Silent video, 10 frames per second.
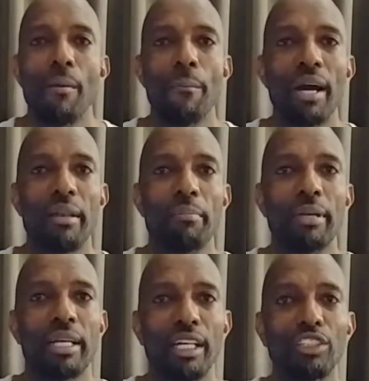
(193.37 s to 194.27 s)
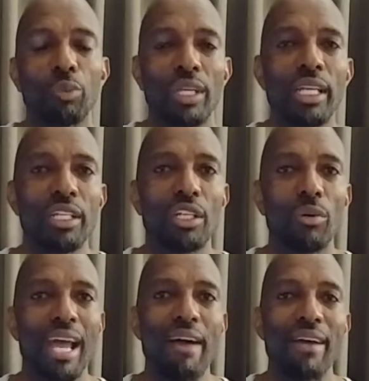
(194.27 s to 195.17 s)
but because we
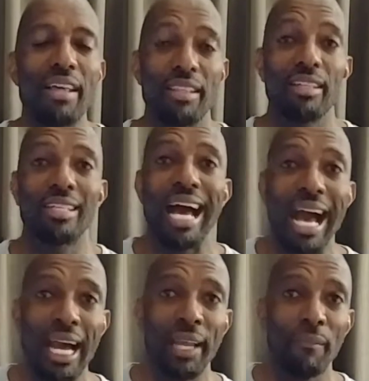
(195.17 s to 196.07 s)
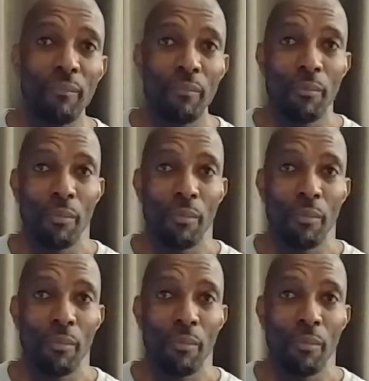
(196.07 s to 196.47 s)
don't have either the time,